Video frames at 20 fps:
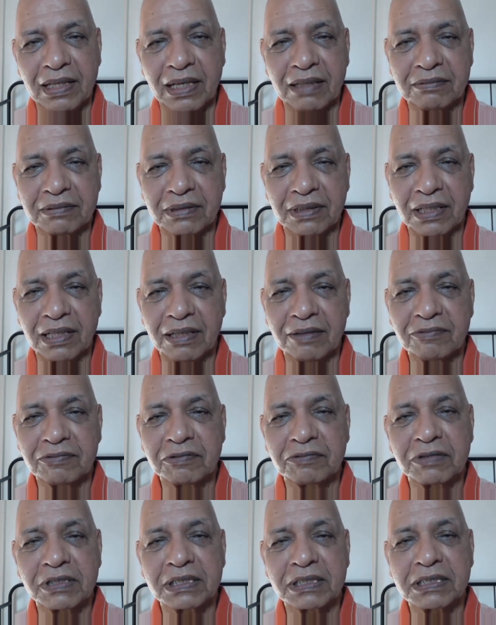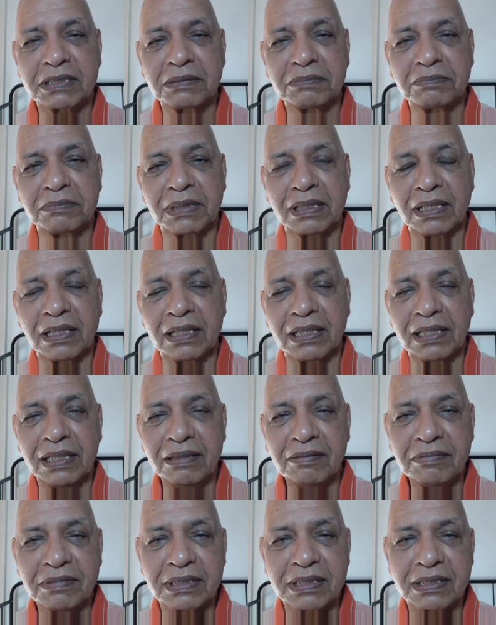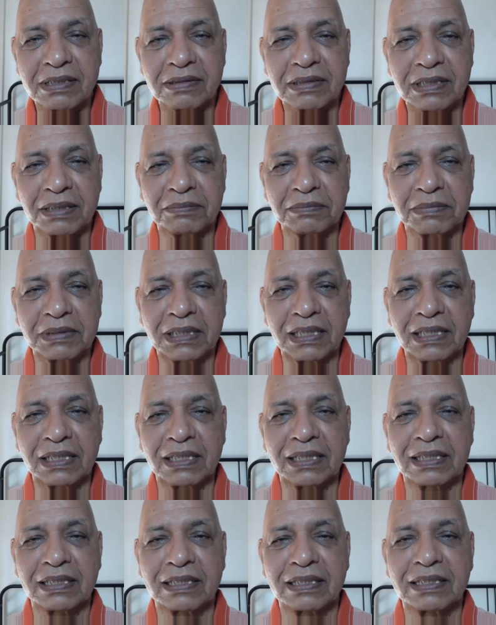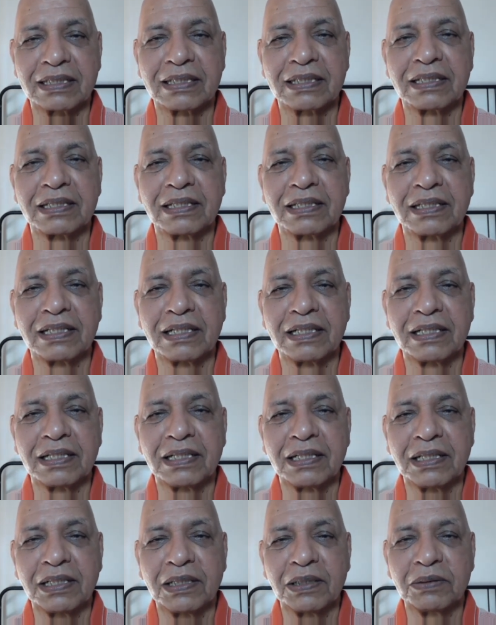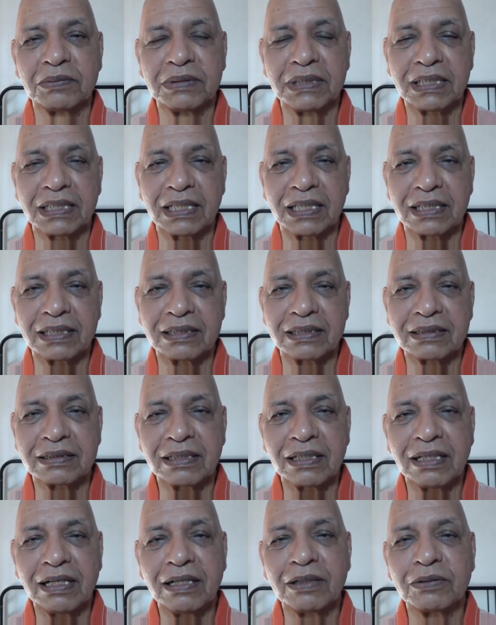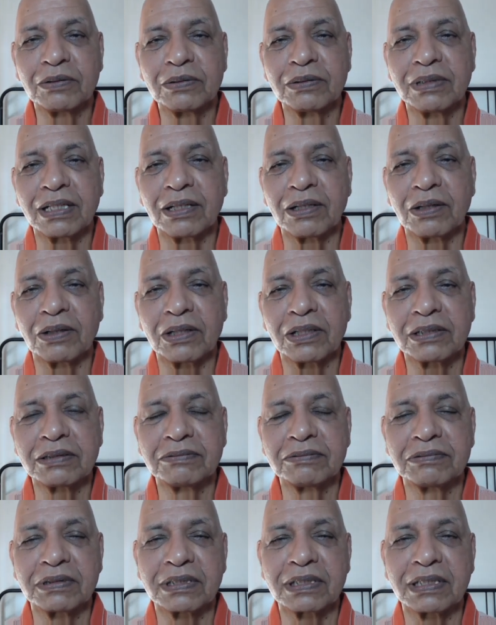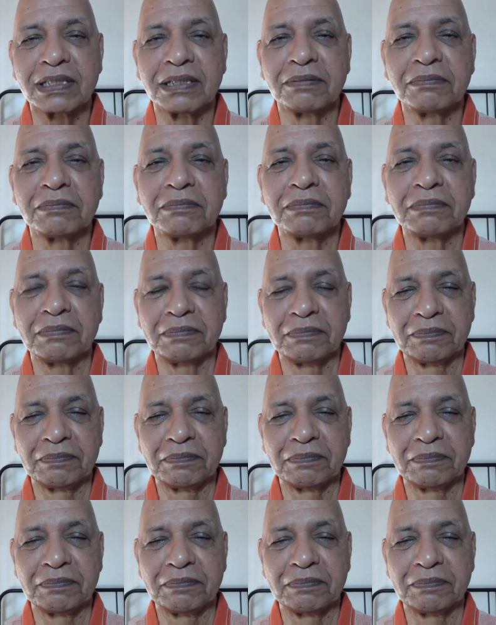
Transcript: our loved ones may leave us someday, we can still do a lot for them